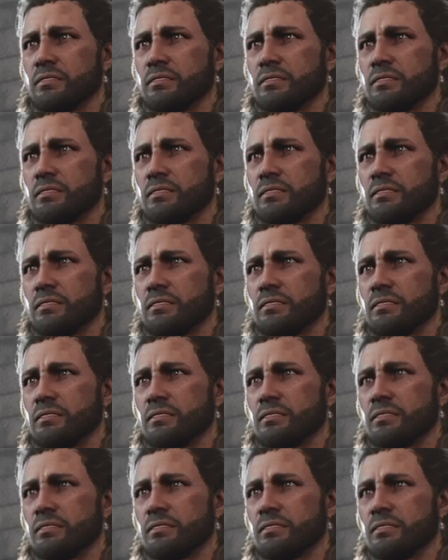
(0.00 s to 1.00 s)

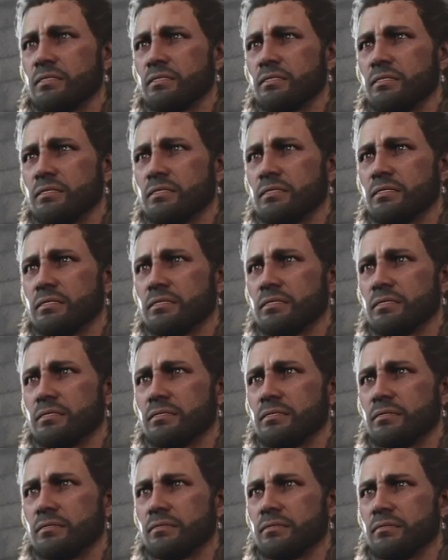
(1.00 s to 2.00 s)

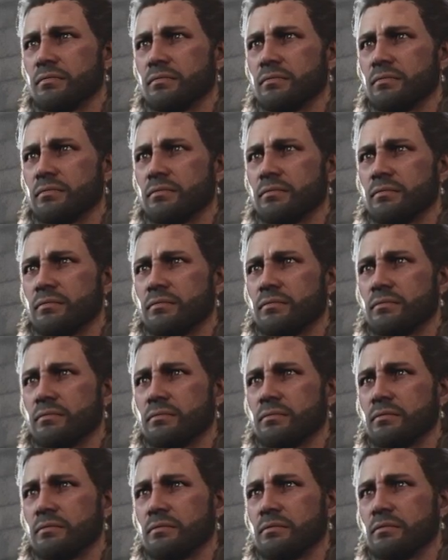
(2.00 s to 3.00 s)

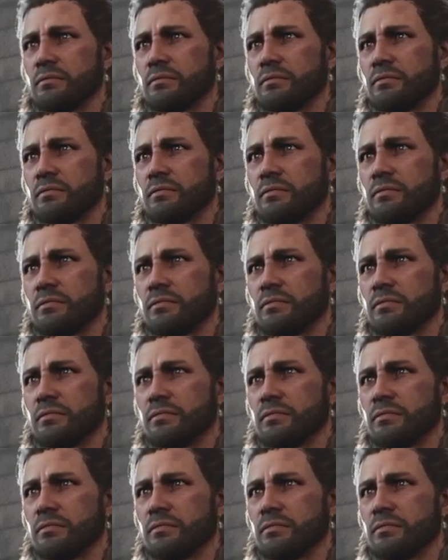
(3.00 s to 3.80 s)
No one is speaking in this clip.